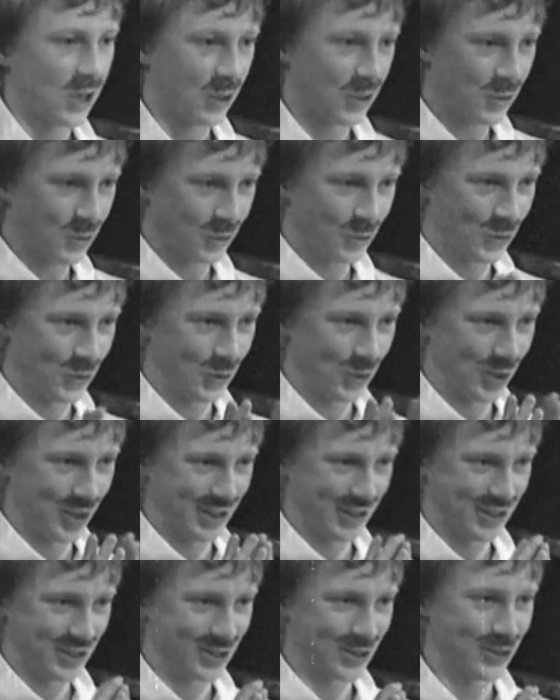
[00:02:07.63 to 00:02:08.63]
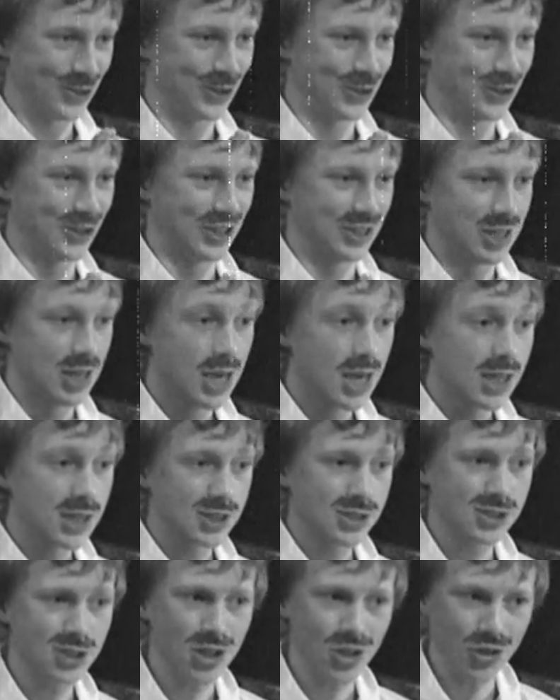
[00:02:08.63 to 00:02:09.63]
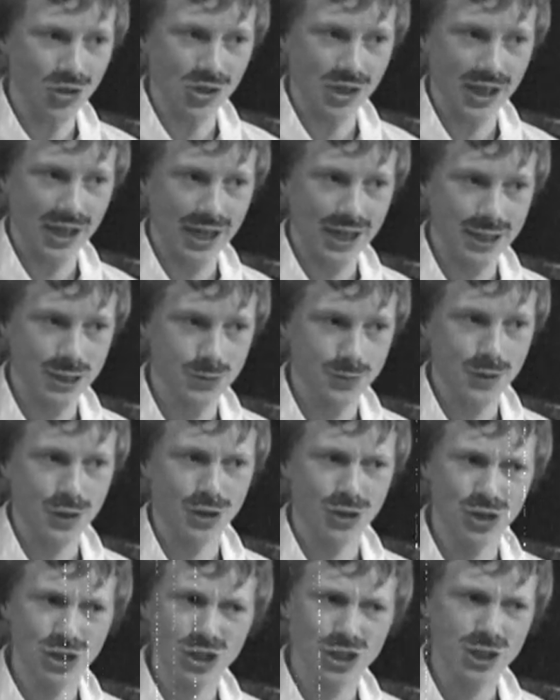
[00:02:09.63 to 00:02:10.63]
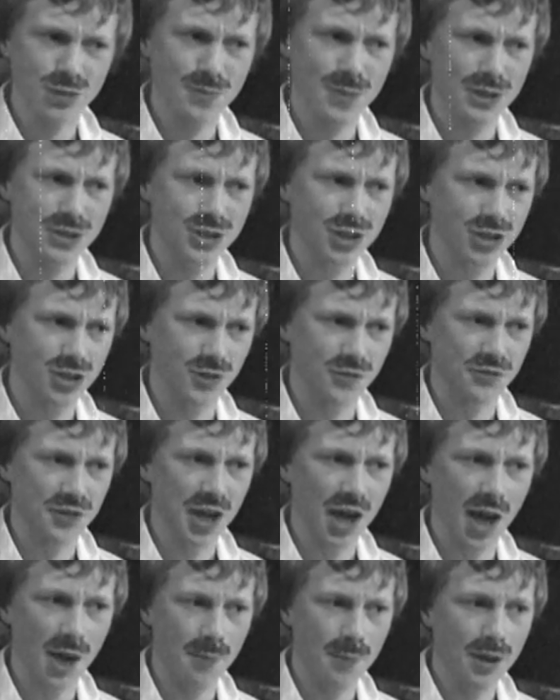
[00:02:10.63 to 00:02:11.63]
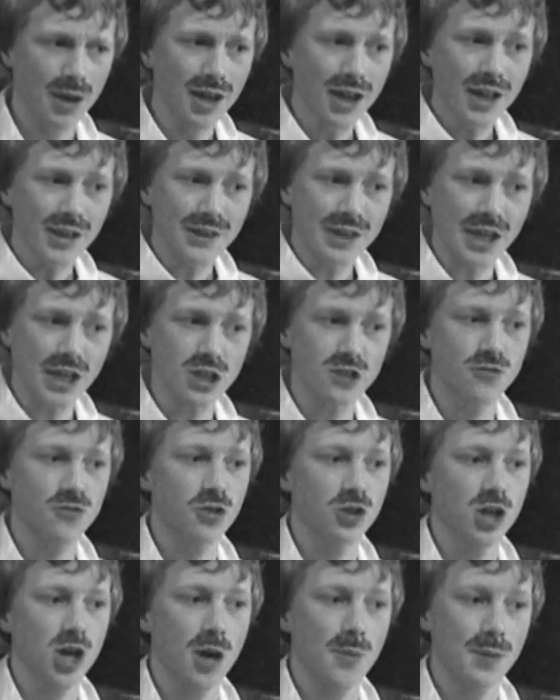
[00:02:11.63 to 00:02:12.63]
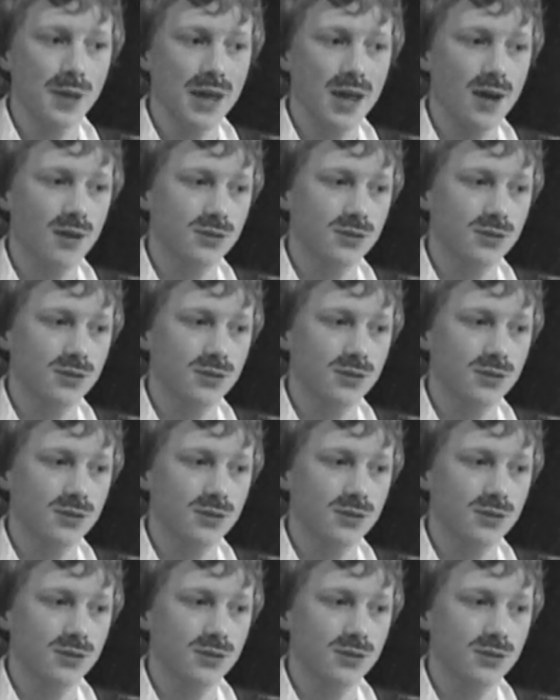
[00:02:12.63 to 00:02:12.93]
Good, good. Sorry guys, we are just about out of time. Thanks for coming